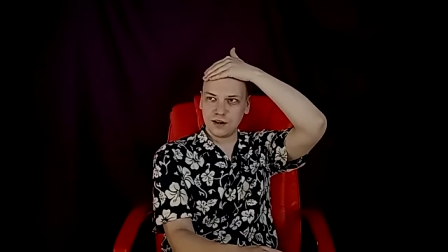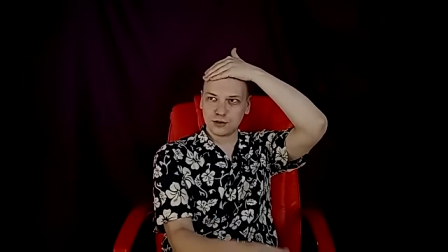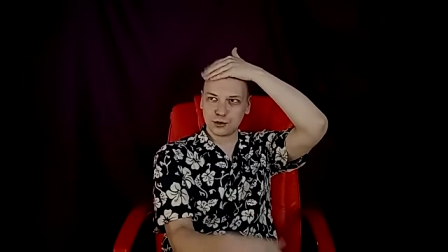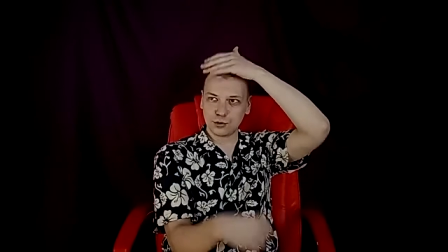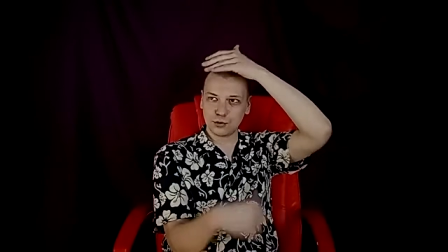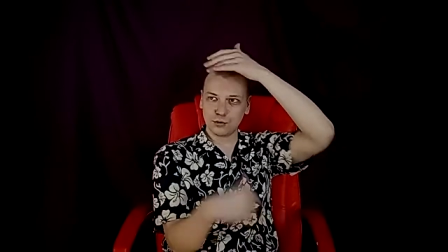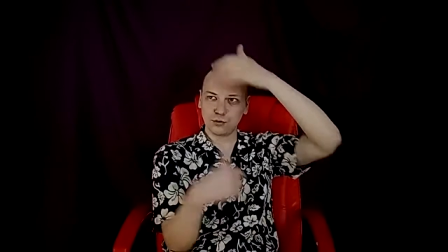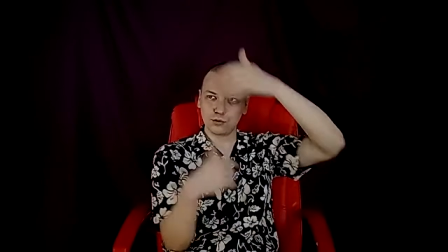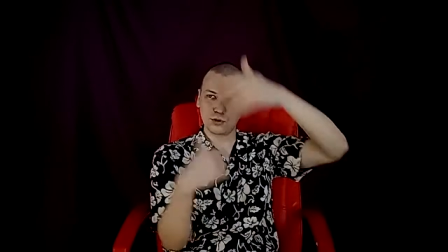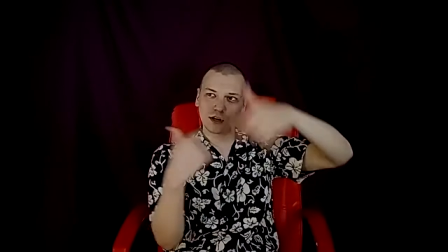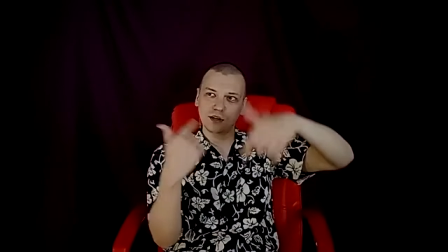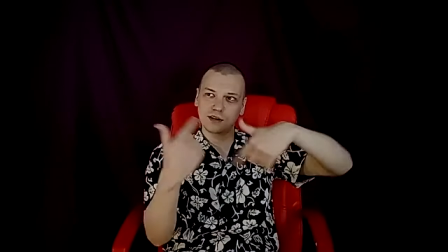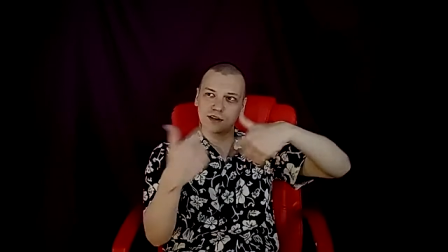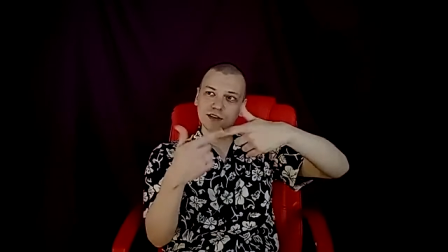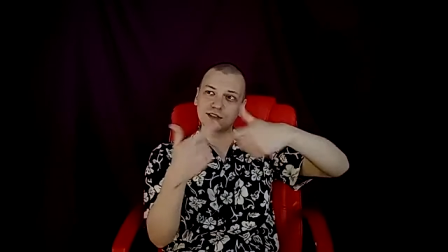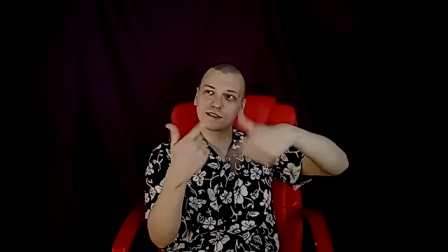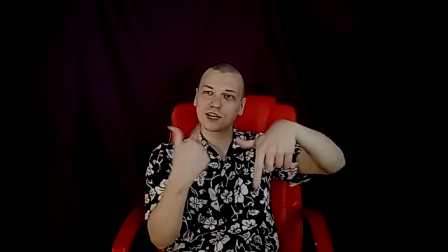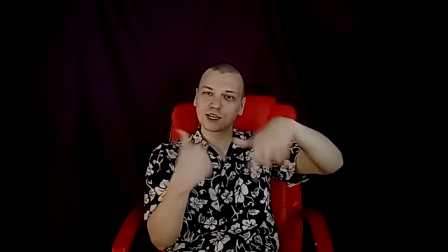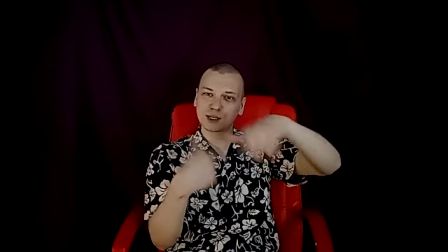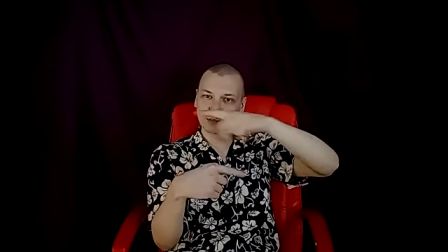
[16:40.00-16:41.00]
So he,
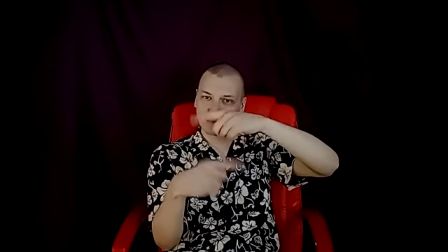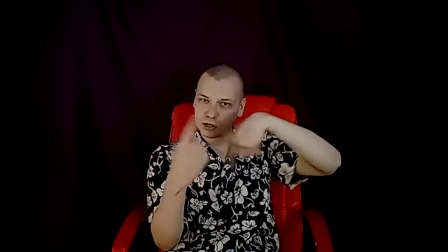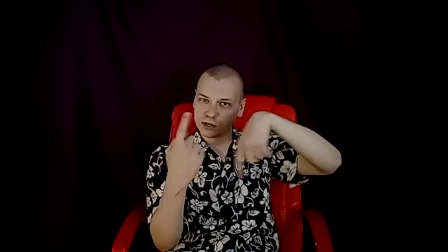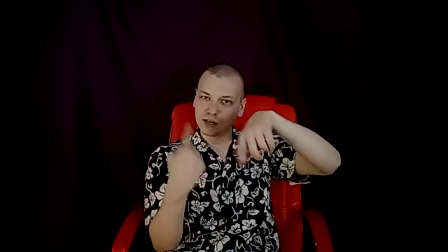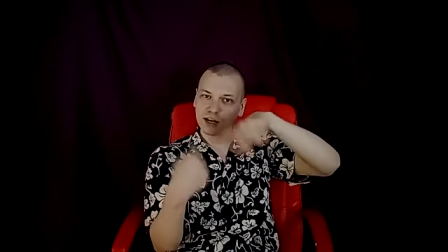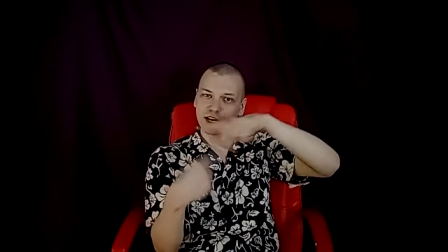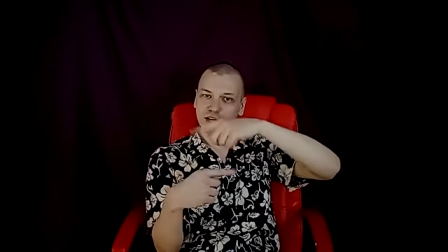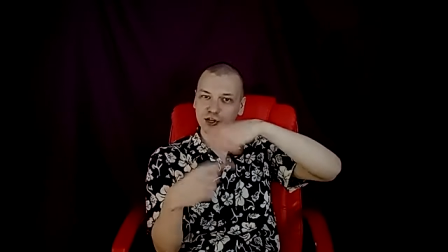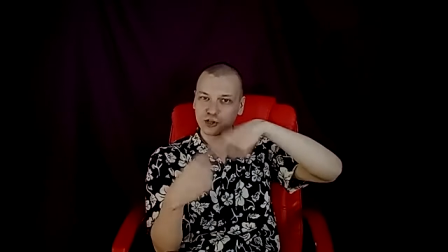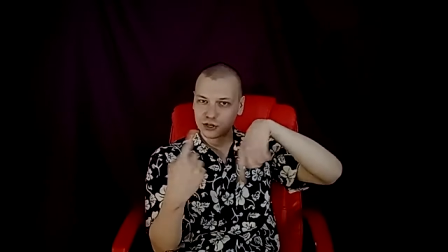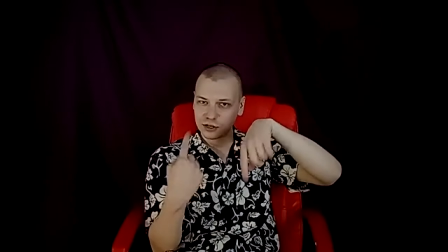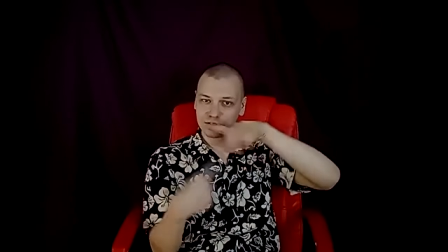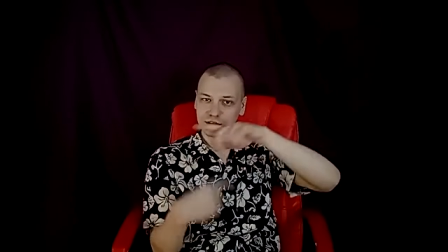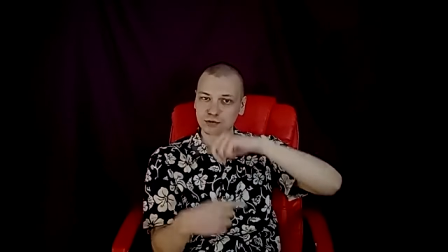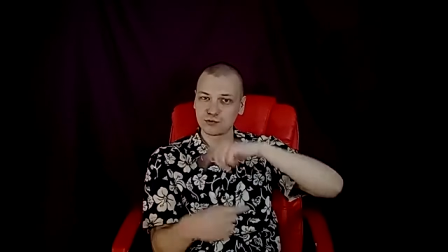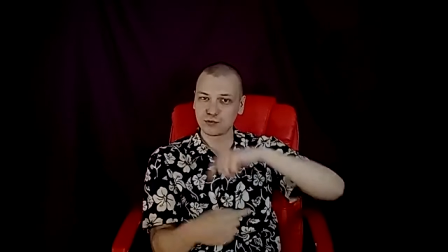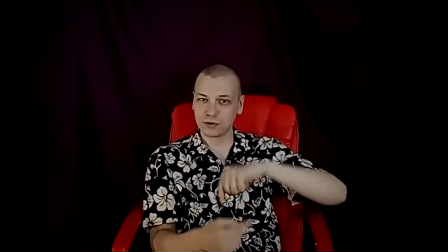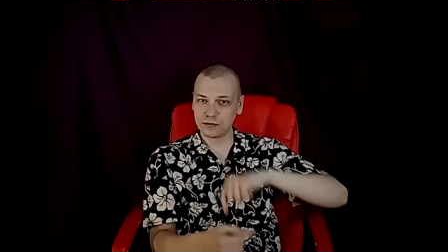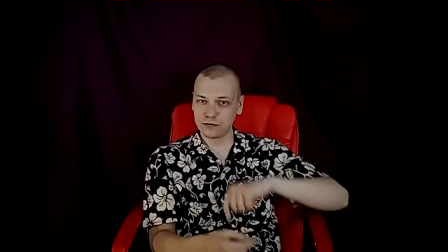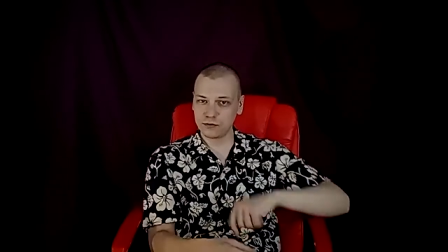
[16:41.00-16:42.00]
his explanation
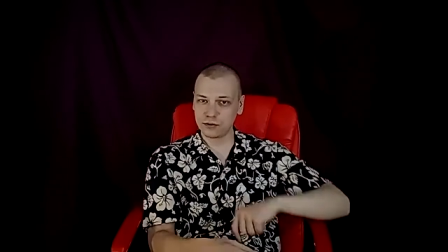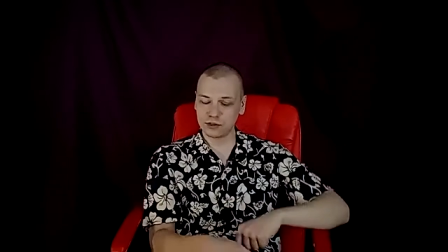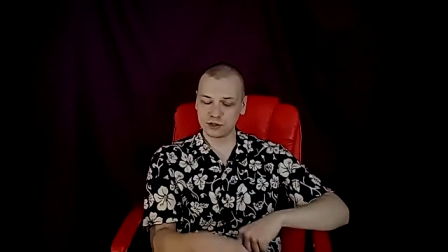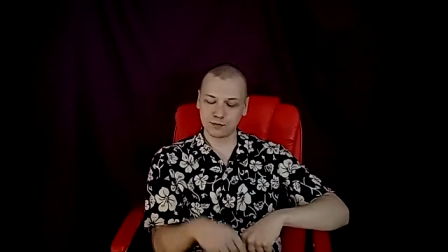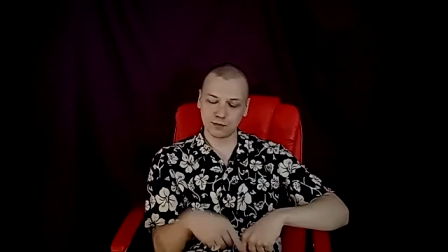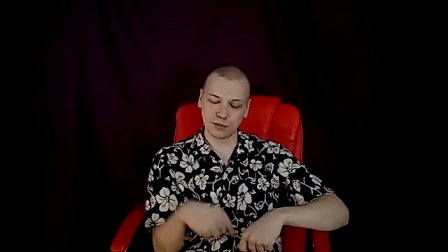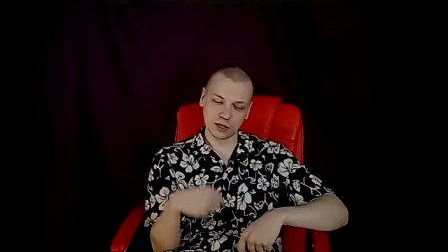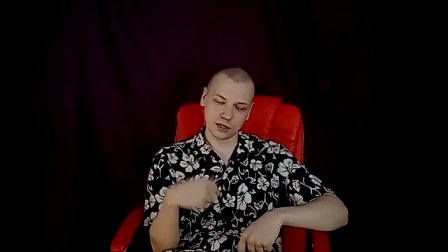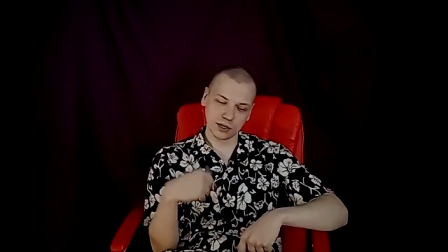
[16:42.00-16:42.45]
is reversed.